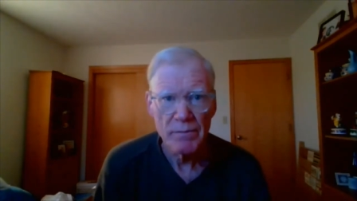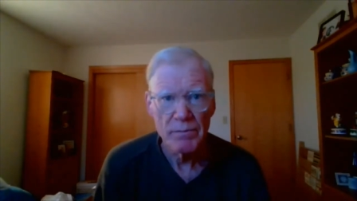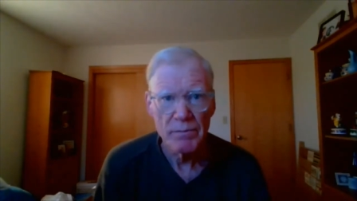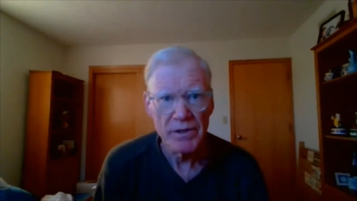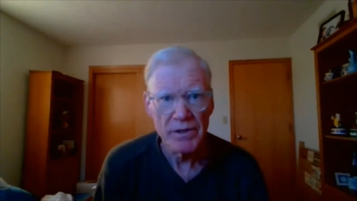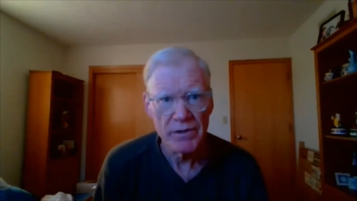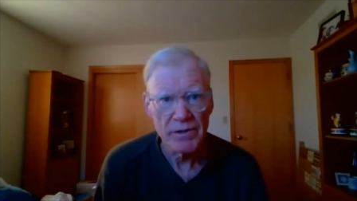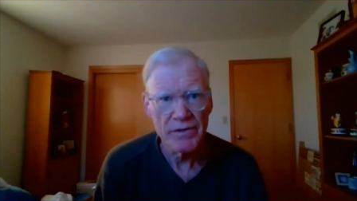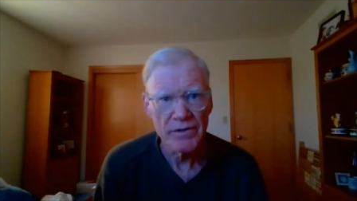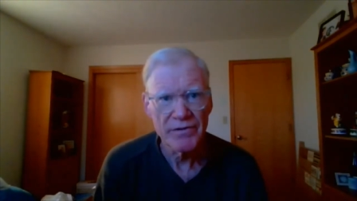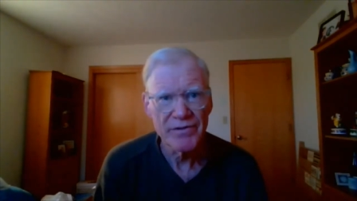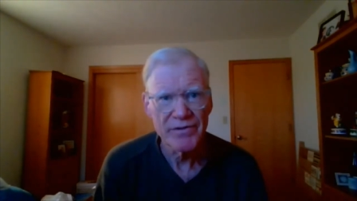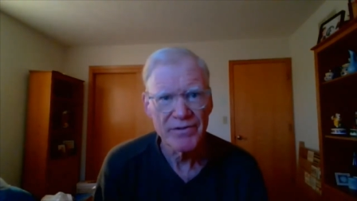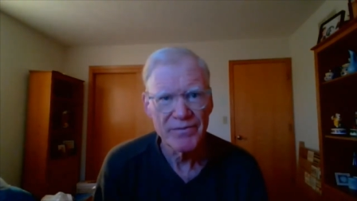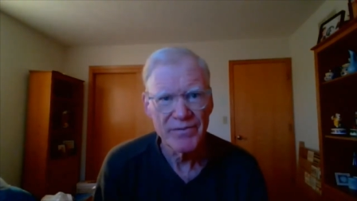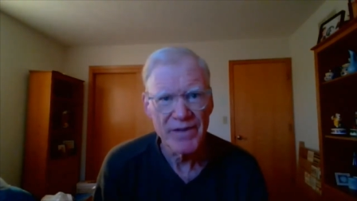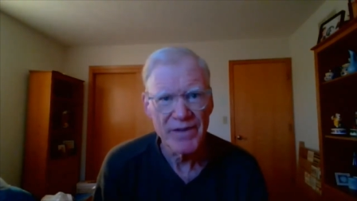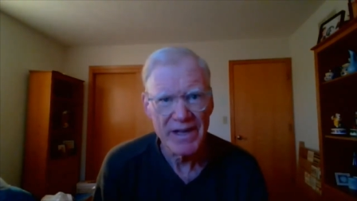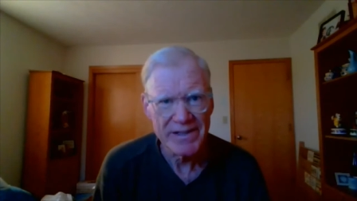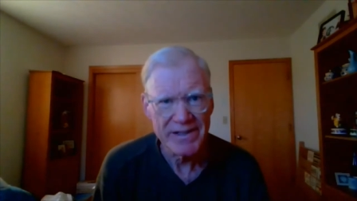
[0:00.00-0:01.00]
because
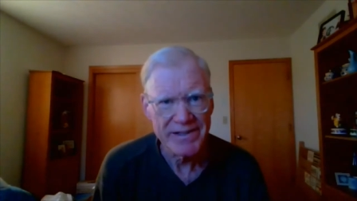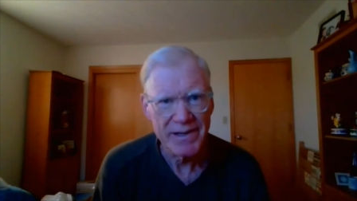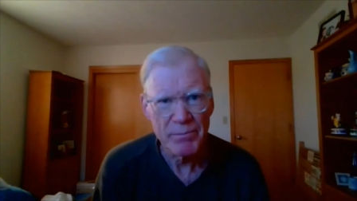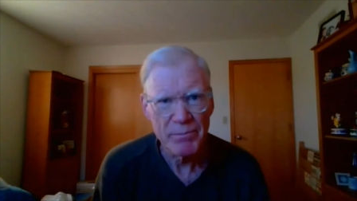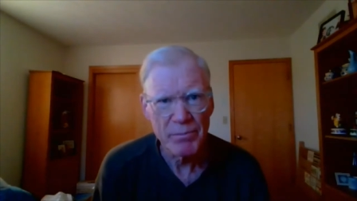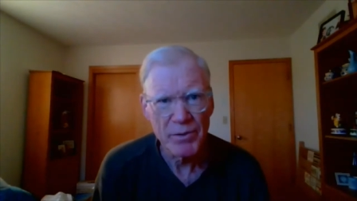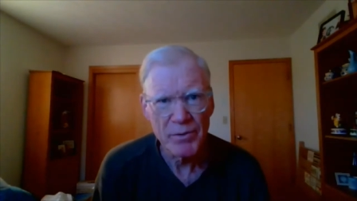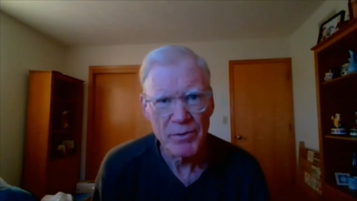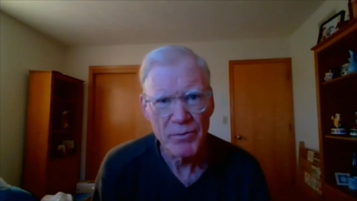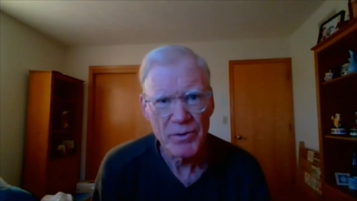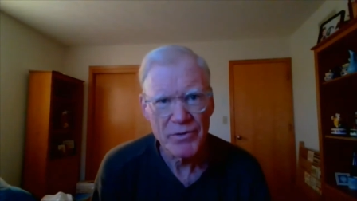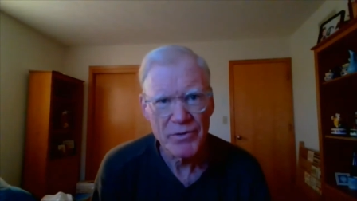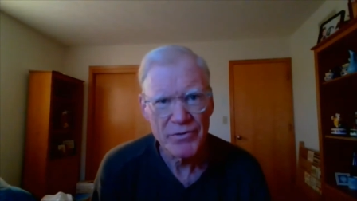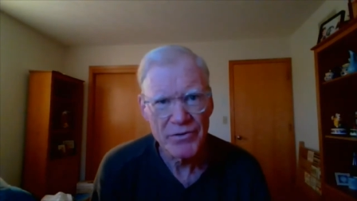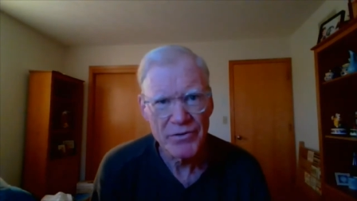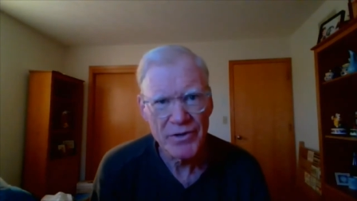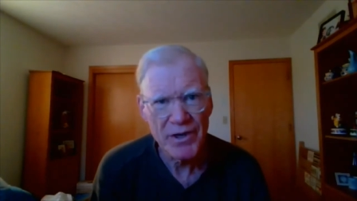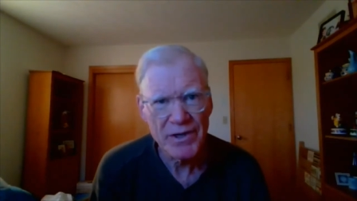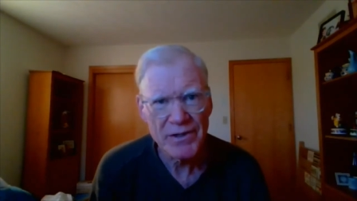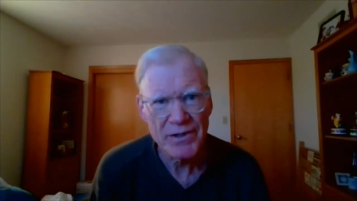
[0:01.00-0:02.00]
that temple was
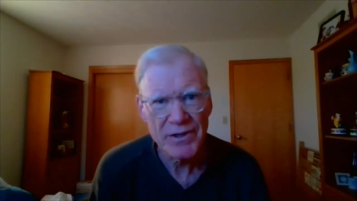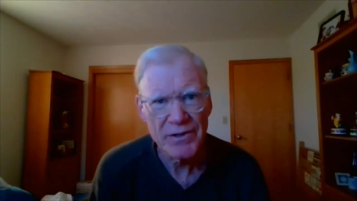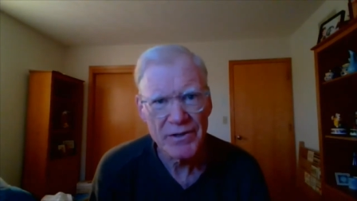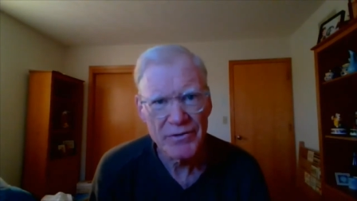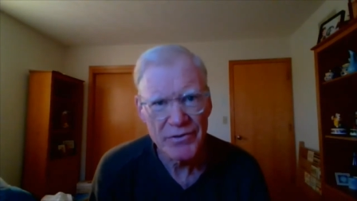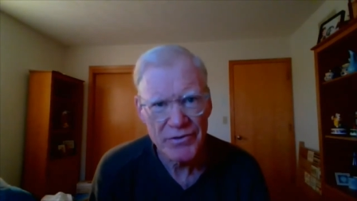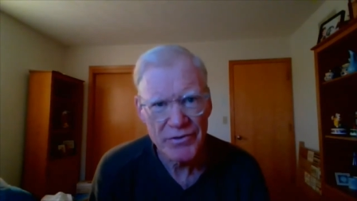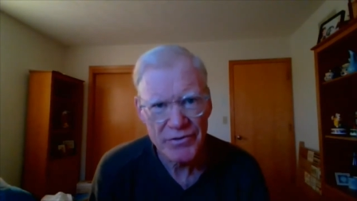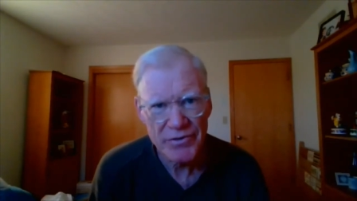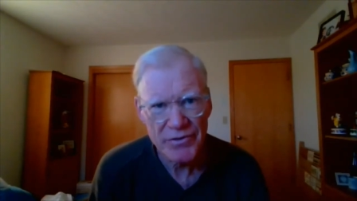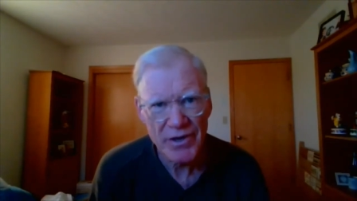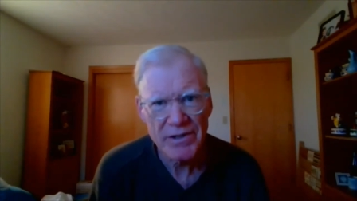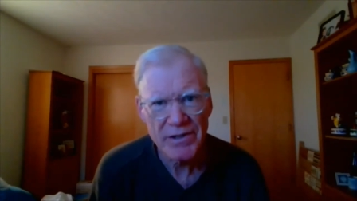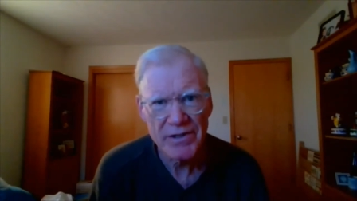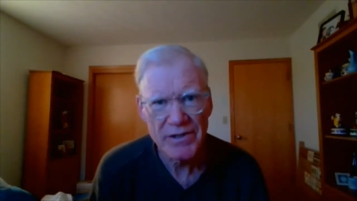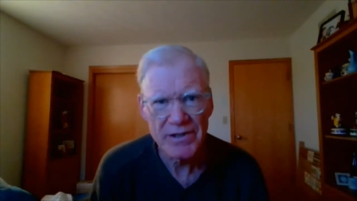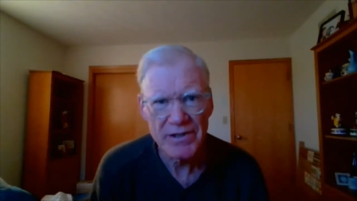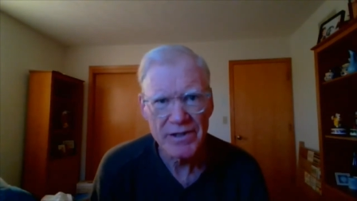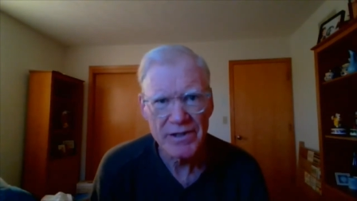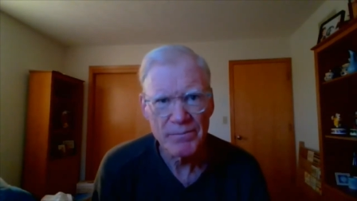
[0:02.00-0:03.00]
not
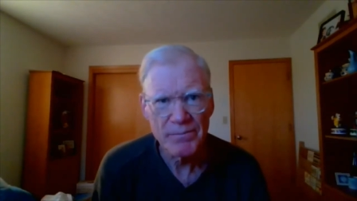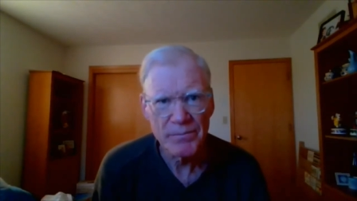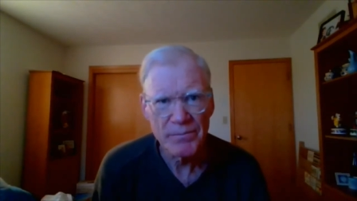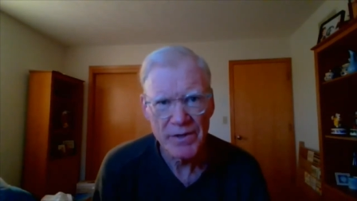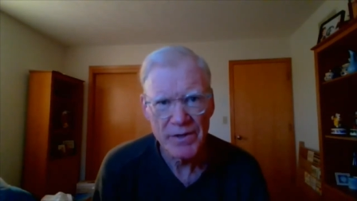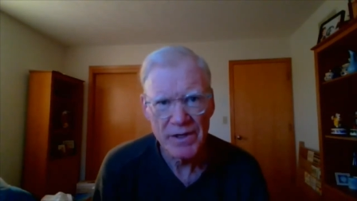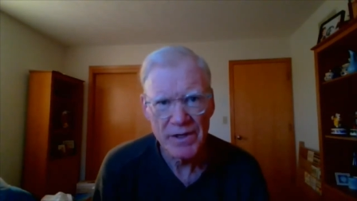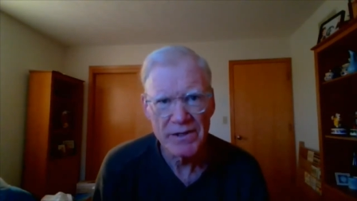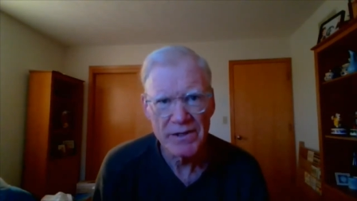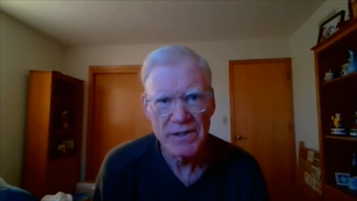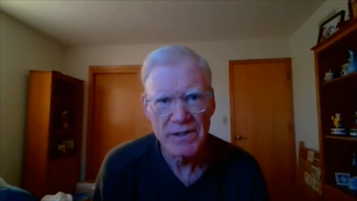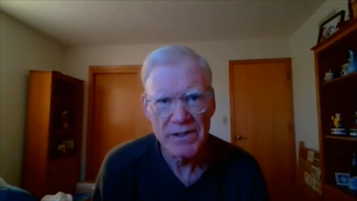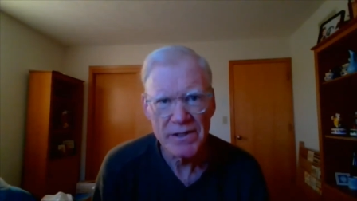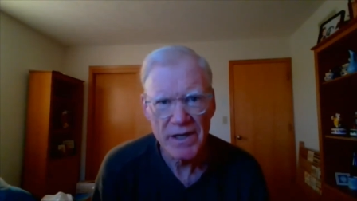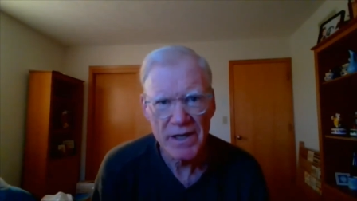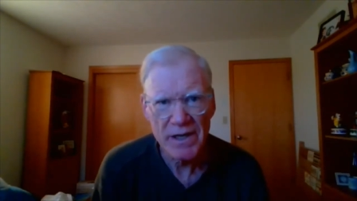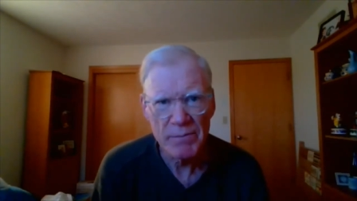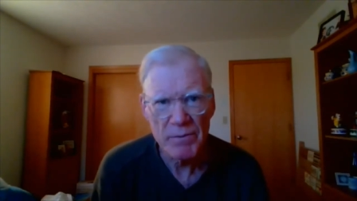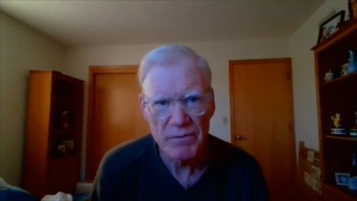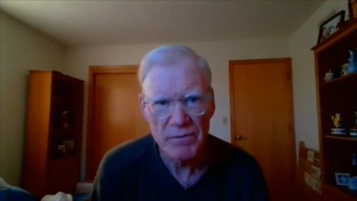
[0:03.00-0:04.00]
constructed in the
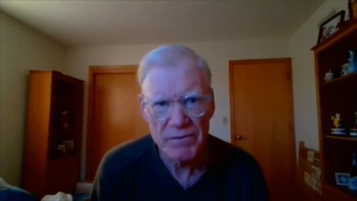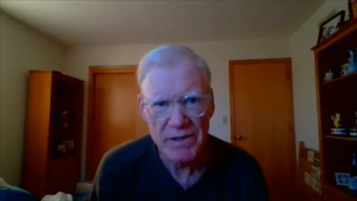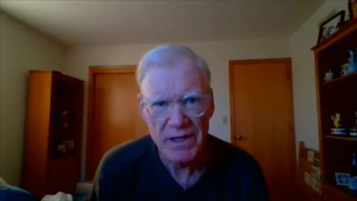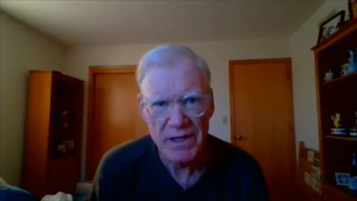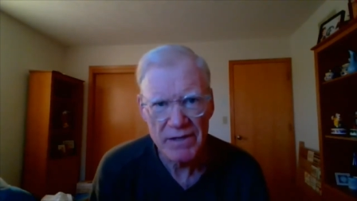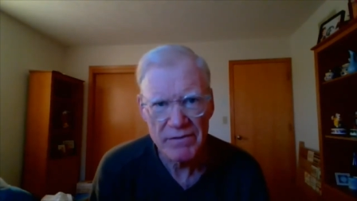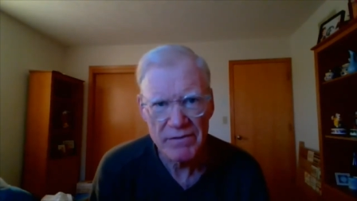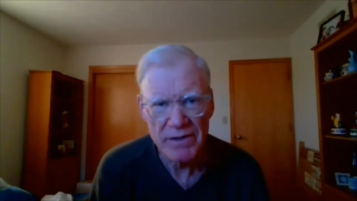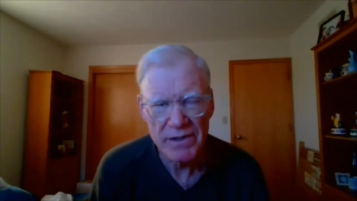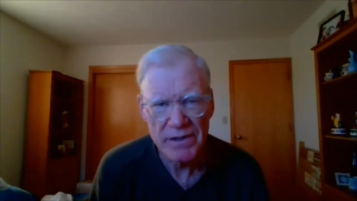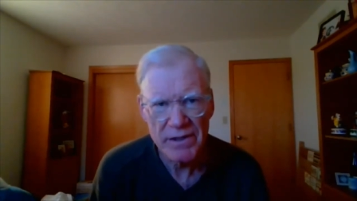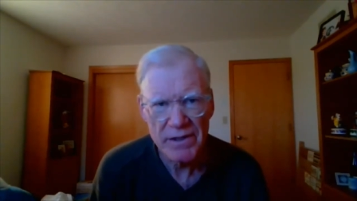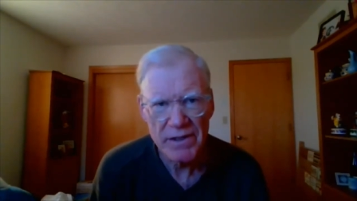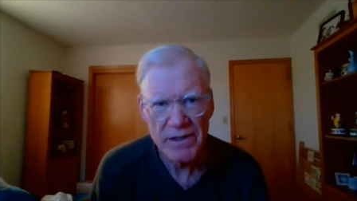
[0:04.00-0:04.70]
time of David.